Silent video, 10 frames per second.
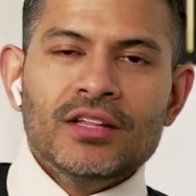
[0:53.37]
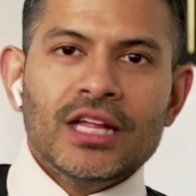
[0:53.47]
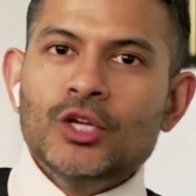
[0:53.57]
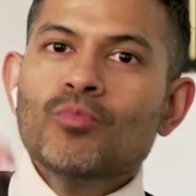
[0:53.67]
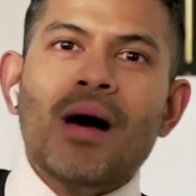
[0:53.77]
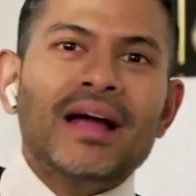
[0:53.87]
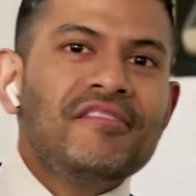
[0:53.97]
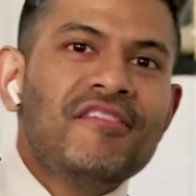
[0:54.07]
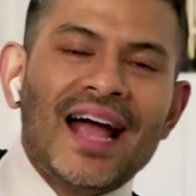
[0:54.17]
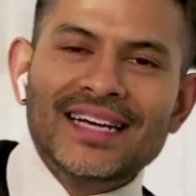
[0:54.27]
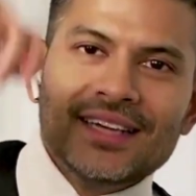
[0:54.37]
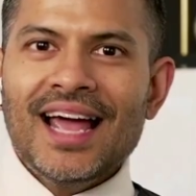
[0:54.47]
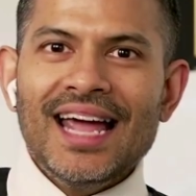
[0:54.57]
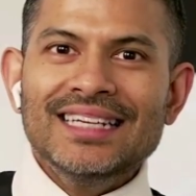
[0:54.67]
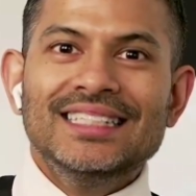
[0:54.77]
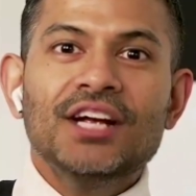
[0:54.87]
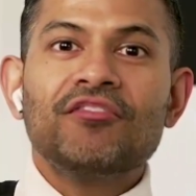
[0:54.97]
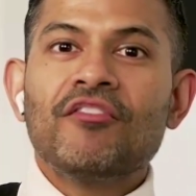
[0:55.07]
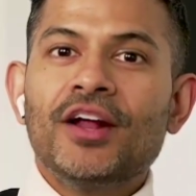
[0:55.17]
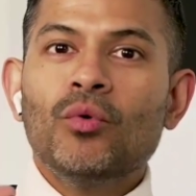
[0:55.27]
You might find a
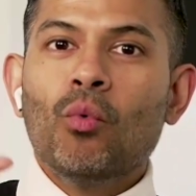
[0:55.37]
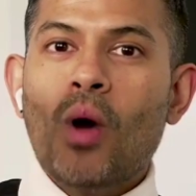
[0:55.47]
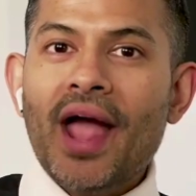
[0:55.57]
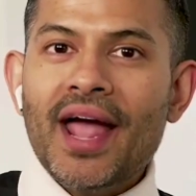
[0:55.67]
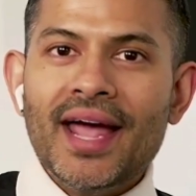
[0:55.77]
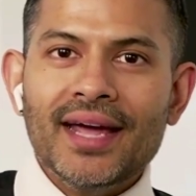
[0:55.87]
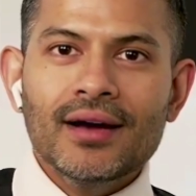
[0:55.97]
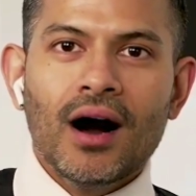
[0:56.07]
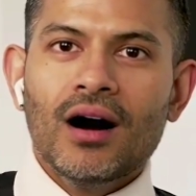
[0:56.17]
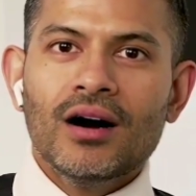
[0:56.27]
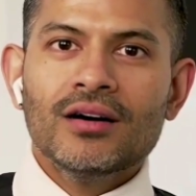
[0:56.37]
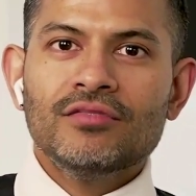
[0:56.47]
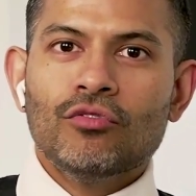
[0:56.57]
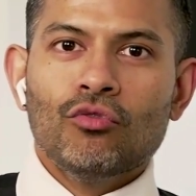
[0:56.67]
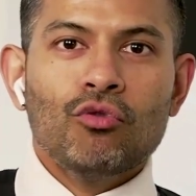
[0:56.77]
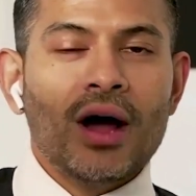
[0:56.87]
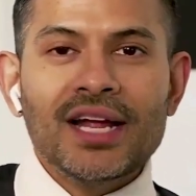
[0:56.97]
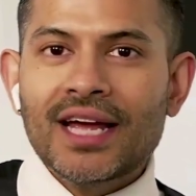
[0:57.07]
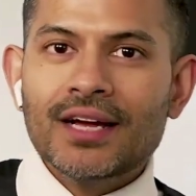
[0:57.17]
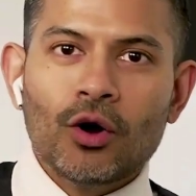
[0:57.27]
different way of
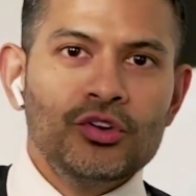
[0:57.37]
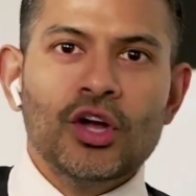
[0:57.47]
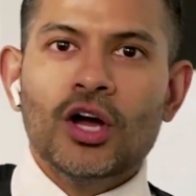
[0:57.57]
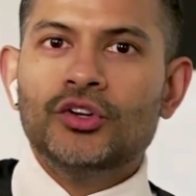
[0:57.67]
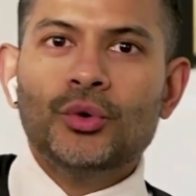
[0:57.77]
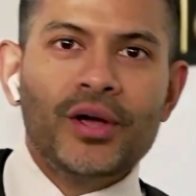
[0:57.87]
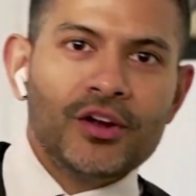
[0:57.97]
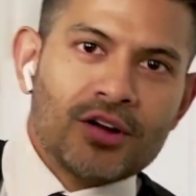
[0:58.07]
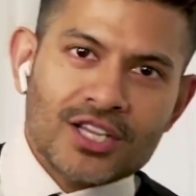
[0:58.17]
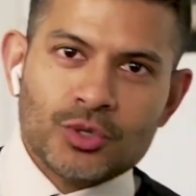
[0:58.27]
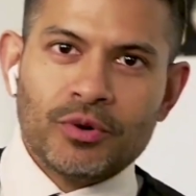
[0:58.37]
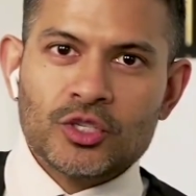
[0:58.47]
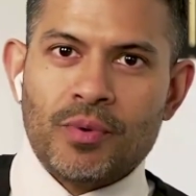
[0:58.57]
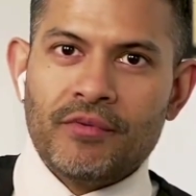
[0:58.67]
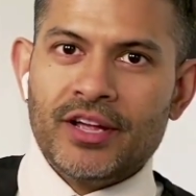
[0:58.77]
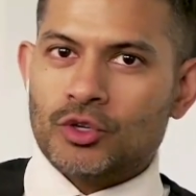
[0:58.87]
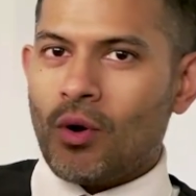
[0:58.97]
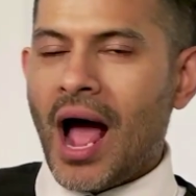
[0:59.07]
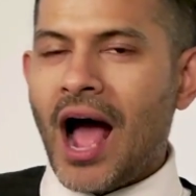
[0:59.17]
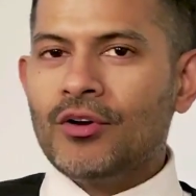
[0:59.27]
running or doing your customer experience or
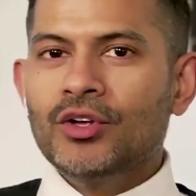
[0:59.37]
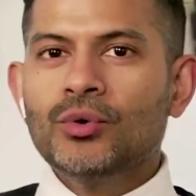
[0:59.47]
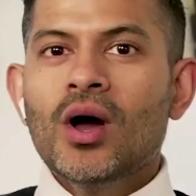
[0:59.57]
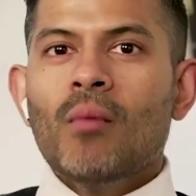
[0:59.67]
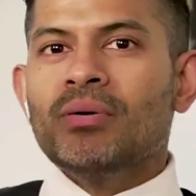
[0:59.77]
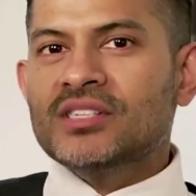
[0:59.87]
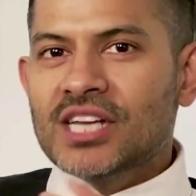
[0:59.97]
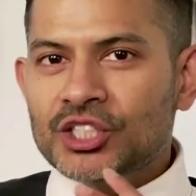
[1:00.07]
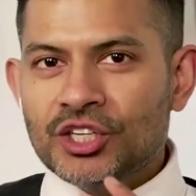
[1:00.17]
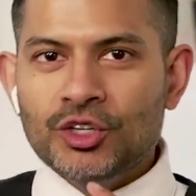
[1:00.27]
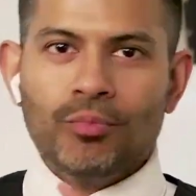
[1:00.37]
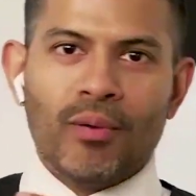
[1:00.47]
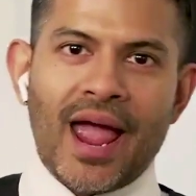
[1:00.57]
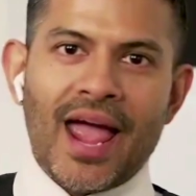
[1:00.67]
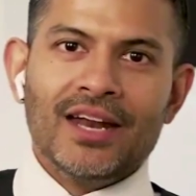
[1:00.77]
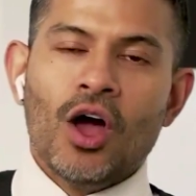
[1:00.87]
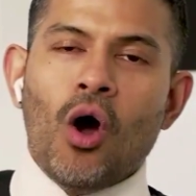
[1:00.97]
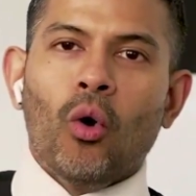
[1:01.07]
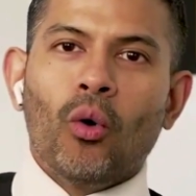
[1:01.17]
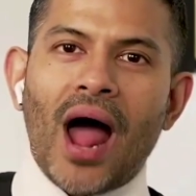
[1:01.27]
how you position your brand
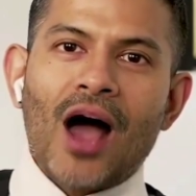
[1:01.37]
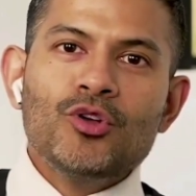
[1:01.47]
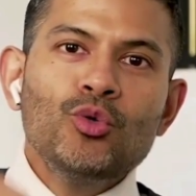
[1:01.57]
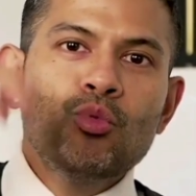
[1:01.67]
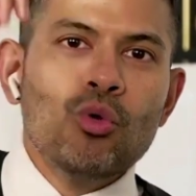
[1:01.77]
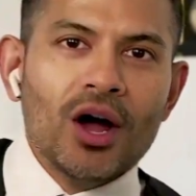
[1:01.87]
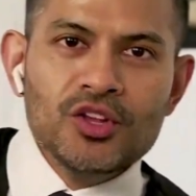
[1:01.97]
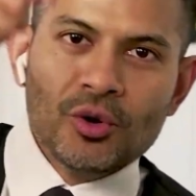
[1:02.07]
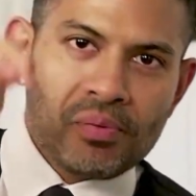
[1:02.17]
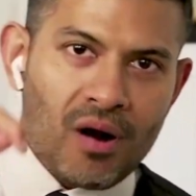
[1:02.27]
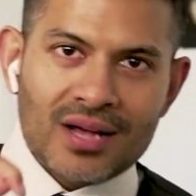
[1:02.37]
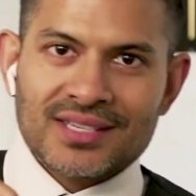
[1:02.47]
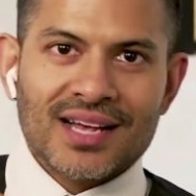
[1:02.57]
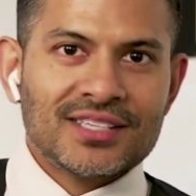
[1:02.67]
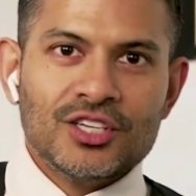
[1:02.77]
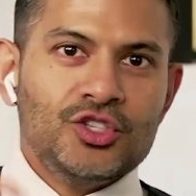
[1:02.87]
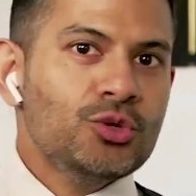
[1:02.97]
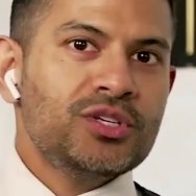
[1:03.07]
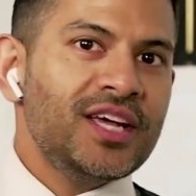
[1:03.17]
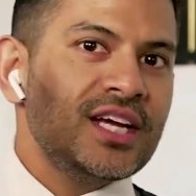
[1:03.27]
or how you run your processes
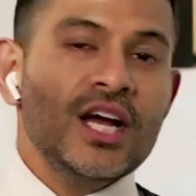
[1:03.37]
using